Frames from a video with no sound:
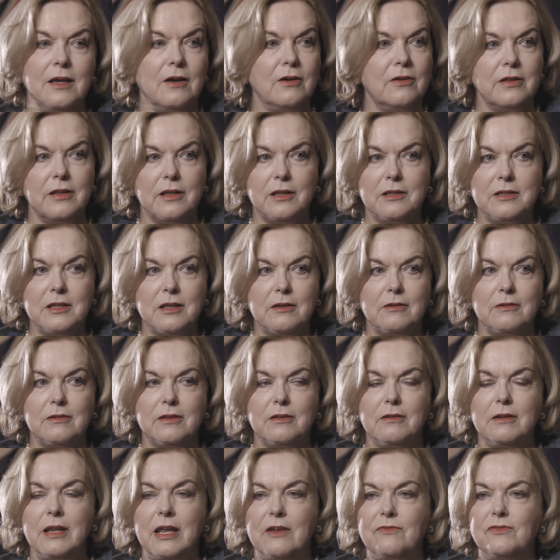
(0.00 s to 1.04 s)
Oh,
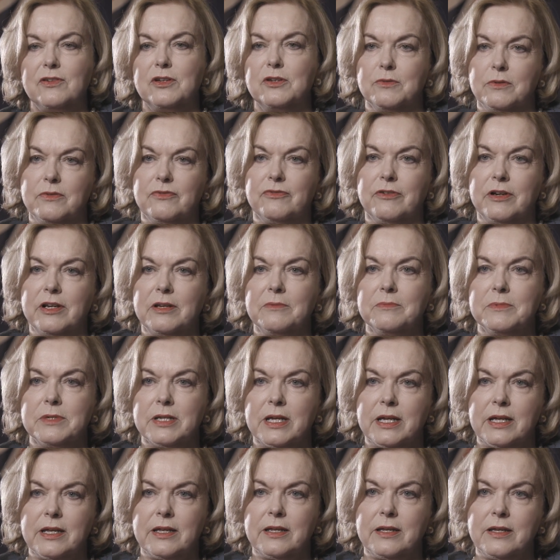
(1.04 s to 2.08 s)
they'll have to do a Freedom
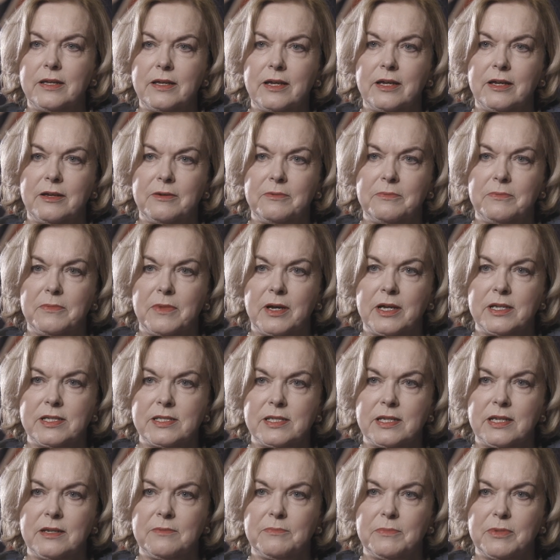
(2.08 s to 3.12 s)
Day. I
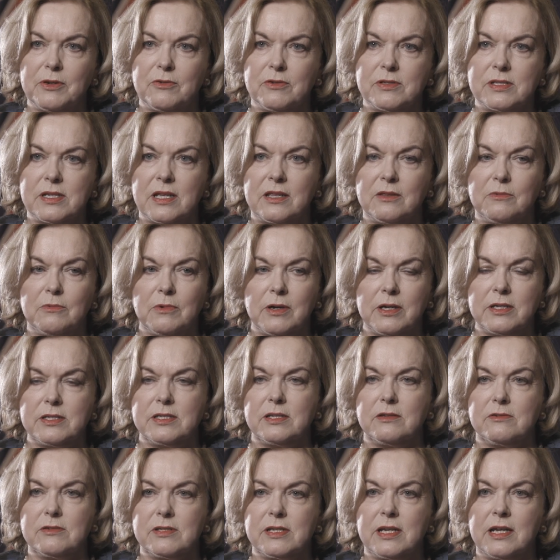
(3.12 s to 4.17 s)
see it, because otherwise
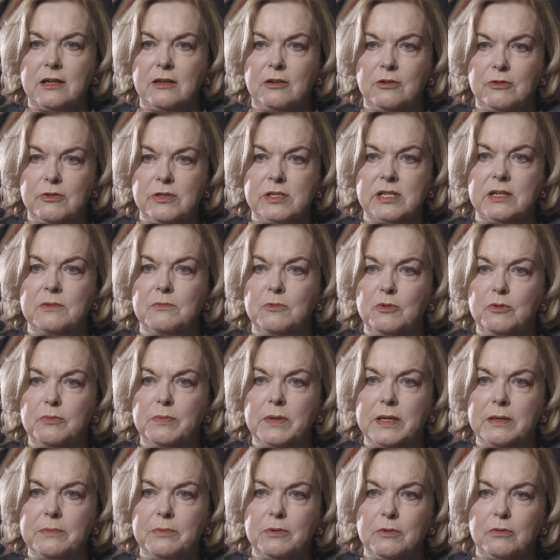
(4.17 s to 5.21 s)
they'll start losing more
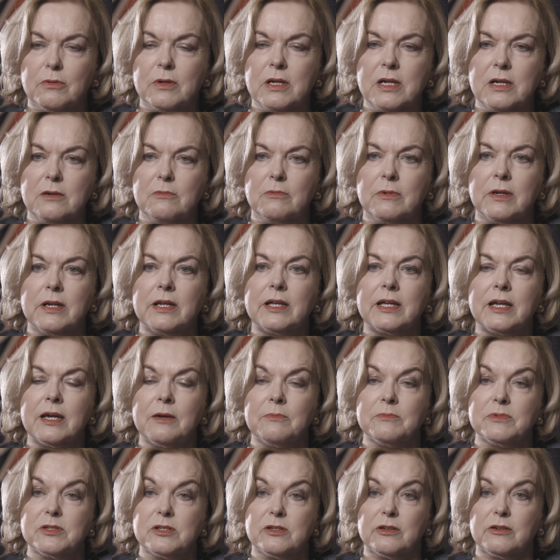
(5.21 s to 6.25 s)
people when it
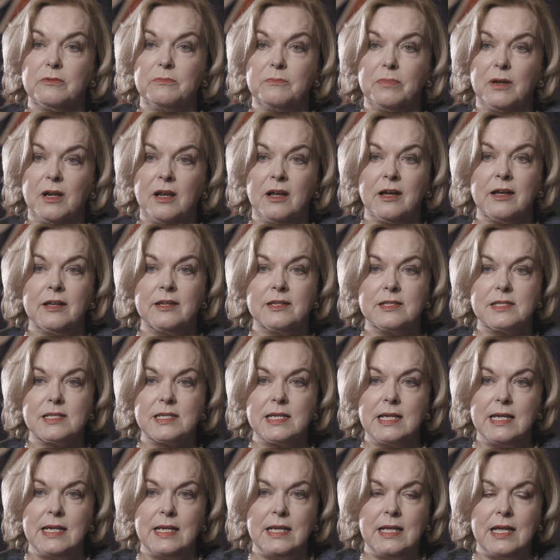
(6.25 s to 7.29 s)
comes to compliance.
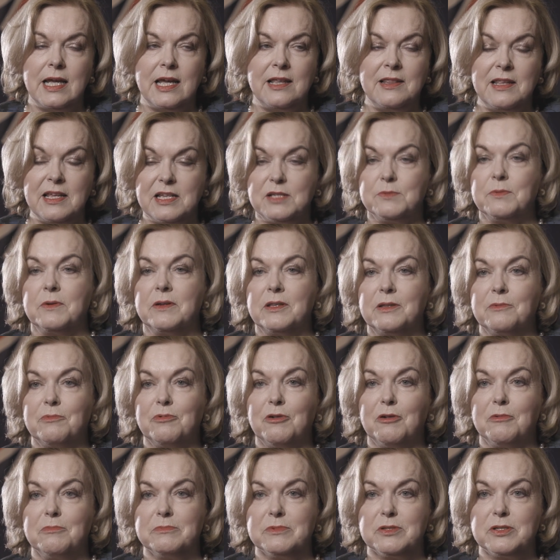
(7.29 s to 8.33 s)
And that's one of the
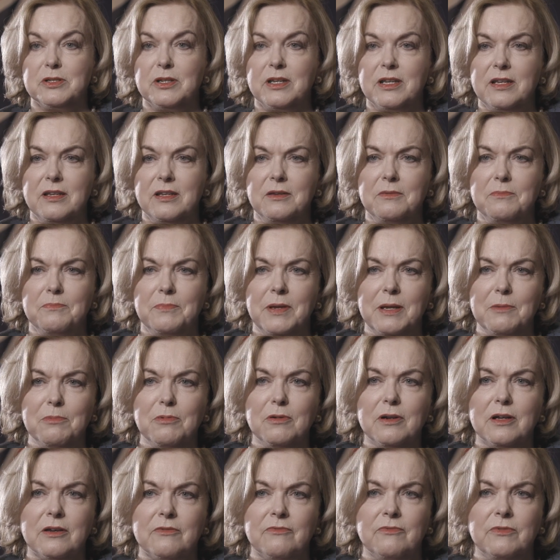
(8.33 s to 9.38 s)
problems.
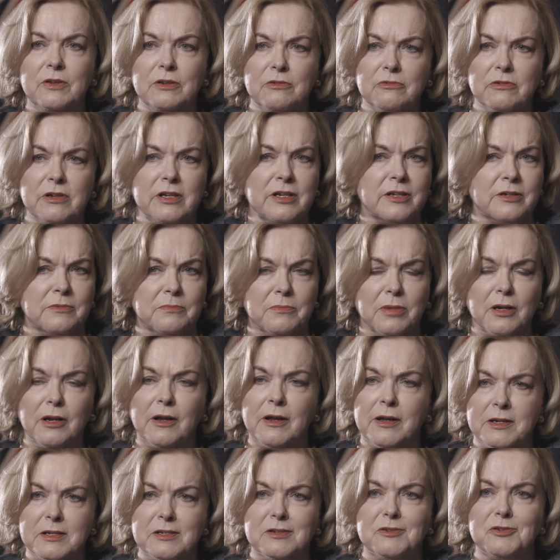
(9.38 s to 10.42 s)
People are very
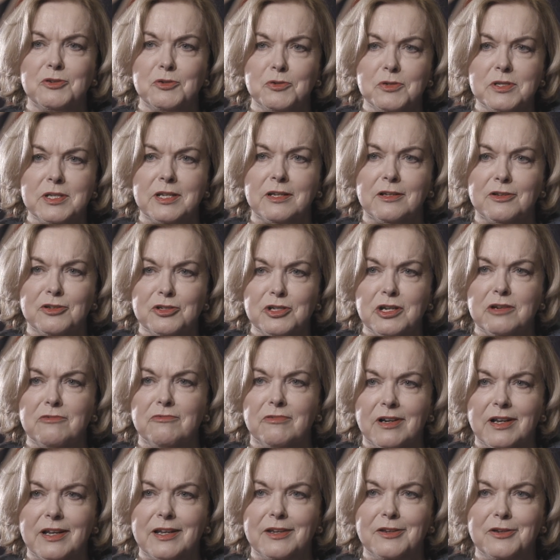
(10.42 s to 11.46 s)
compliant in New Zealand
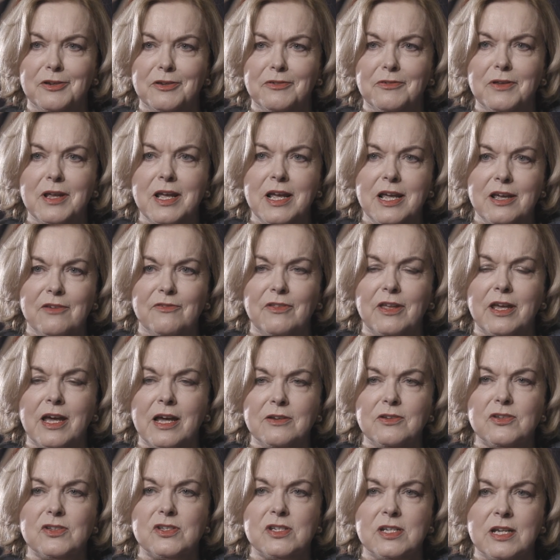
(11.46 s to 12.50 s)
generally. They
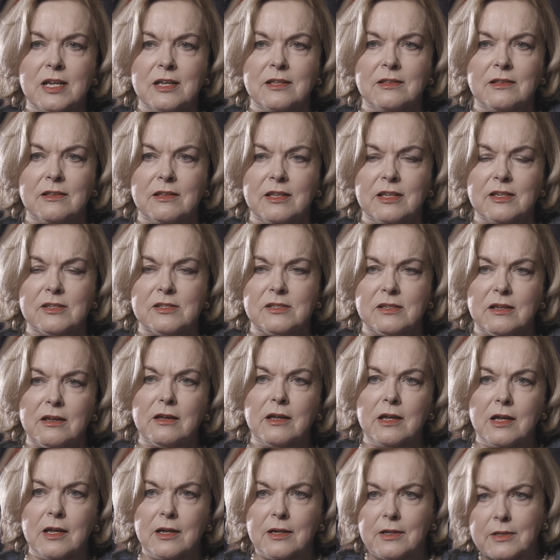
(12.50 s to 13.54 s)
understand that
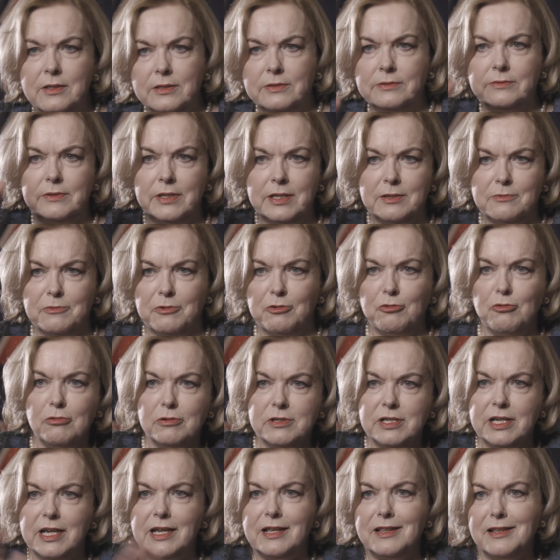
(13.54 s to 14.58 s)
that we're all
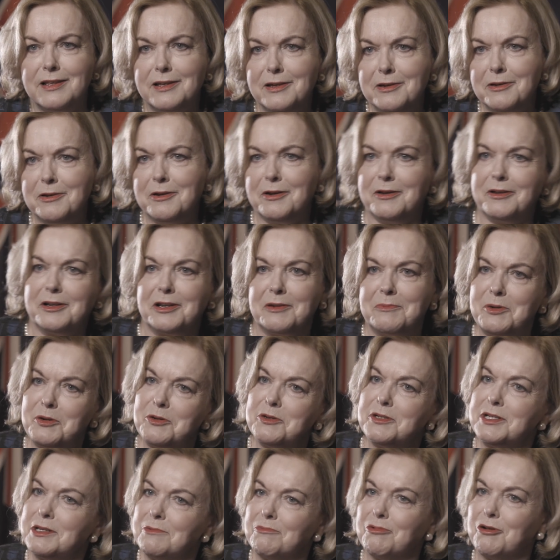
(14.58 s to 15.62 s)
together, a
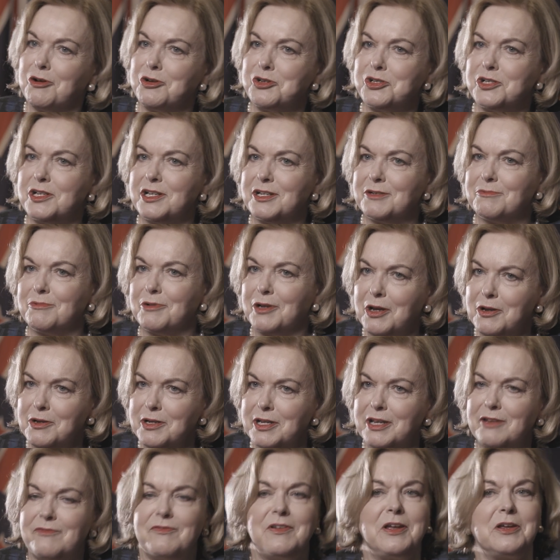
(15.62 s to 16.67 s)
community project, we're going to
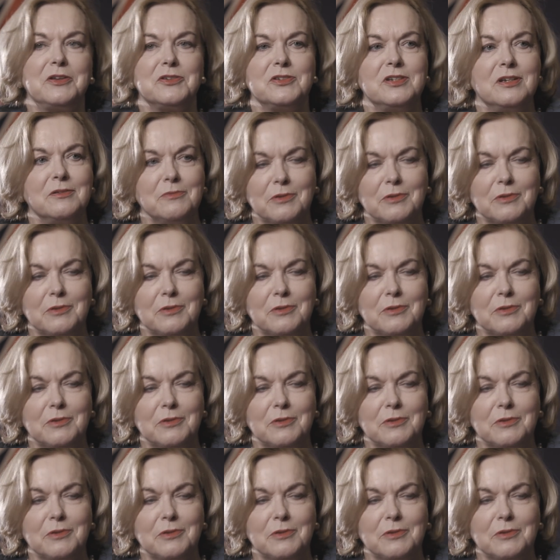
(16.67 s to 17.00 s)
get vaccinated,